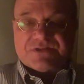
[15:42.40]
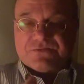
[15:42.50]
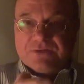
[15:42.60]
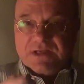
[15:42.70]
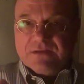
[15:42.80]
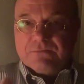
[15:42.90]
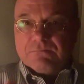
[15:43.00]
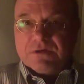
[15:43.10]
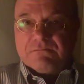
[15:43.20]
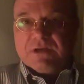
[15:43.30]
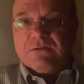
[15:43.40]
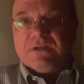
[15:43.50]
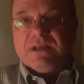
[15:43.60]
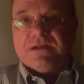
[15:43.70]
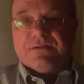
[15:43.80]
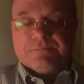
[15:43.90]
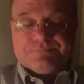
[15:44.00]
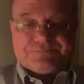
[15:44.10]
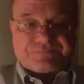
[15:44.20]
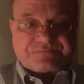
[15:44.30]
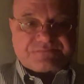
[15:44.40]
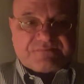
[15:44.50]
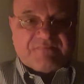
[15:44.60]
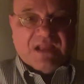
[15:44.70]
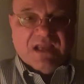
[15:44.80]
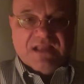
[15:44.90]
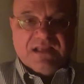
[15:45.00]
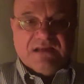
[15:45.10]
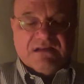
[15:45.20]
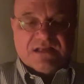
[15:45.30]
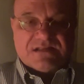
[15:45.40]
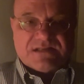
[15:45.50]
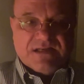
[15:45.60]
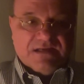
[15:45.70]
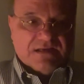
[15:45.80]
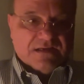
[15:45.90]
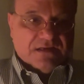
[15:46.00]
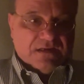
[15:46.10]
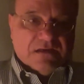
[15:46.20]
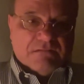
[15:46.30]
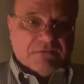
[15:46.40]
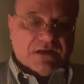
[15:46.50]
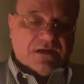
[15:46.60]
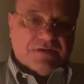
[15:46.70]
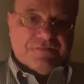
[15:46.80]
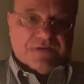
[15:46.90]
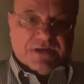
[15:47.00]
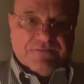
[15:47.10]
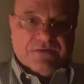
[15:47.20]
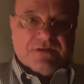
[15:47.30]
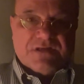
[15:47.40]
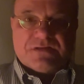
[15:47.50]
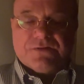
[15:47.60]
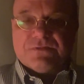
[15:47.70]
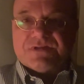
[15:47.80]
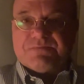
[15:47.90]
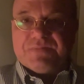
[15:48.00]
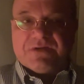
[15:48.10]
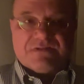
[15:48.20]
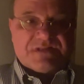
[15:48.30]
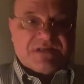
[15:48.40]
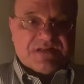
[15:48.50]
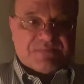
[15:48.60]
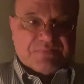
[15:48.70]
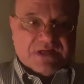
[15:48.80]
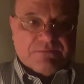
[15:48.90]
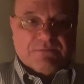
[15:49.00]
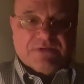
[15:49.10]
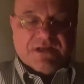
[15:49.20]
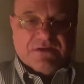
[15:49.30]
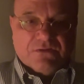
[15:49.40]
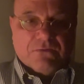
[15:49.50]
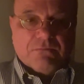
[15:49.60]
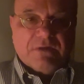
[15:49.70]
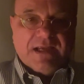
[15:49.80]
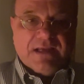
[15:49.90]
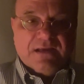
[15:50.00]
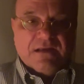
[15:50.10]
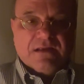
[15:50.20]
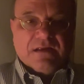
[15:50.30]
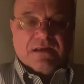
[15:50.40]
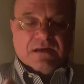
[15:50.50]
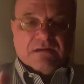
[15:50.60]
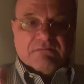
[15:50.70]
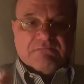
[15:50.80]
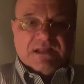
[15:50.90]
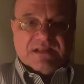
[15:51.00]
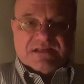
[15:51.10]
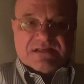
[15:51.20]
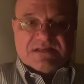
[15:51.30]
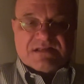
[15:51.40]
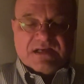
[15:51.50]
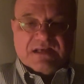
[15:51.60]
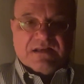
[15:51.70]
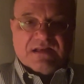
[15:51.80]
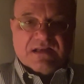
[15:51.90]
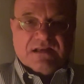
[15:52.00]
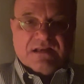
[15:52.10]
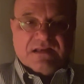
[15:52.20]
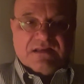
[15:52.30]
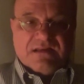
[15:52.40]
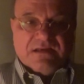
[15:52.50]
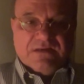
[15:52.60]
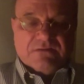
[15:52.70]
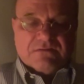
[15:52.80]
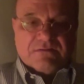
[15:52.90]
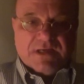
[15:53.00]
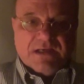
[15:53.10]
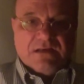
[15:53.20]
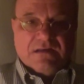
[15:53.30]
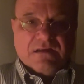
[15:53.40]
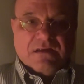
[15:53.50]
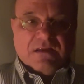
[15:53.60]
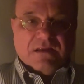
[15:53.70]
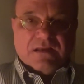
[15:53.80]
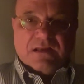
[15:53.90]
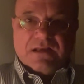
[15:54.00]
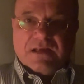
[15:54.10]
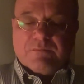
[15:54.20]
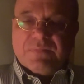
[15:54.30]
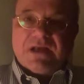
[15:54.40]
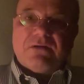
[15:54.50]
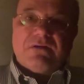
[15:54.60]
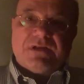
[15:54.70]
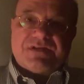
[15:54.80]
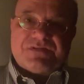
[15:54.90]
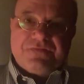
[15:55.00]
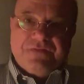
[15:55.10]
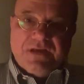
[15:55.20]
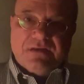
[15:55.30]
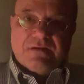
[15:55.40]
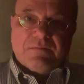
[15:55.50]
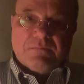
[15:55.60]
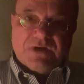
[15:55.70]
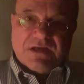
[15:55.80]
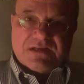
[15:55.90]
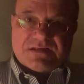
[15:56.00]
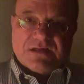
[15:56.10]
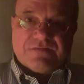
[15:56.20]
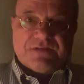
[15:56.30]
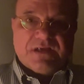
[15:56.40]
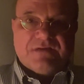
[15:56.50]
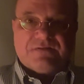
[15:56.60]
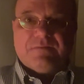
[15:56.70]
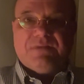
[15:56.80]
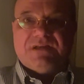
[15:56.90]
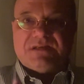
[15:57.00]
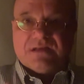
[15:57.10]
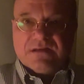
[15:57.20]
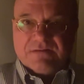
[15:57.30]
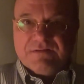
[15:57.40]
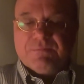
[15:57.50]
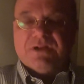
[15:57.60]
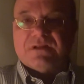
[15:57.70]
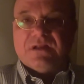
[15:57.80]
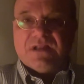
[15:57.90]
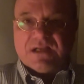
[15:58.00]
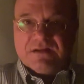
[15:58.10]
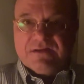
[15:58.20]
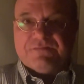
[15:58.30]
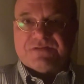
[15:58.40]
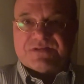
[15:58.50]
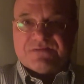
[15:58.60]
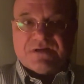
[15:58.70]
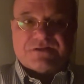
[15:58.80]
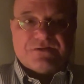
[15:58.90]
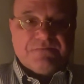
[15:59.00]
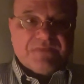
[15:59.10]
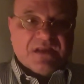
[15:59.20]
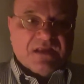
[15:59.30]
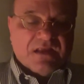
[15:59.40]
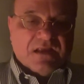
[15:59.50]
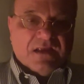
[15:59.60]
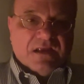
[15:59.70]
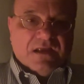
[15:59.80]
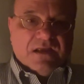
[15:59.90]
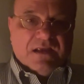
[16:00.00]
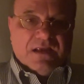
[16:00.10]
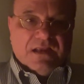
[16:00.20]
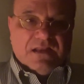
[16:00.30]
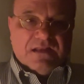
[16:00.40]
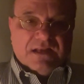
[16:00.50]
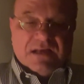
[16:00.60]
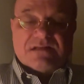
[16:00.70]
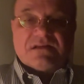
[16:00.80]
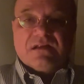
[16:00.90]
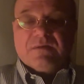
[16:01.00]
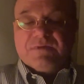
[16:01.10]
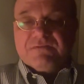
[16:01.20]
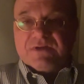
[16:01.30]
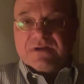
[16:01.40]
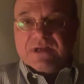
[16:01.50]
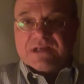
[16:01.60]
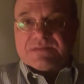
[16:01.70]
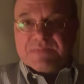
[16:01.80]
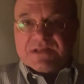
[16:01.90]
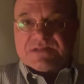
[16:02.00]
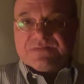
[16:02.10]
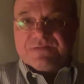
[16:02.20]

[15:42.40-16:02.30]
to an end, one way or the other. And they're going to say, we're going to forgive you these loans, because there's probably no way when this is said and done that the Ukraine can get back on its feet by itself. They have to basically rebuild a lot of infrastructure. And that is going to be very expensive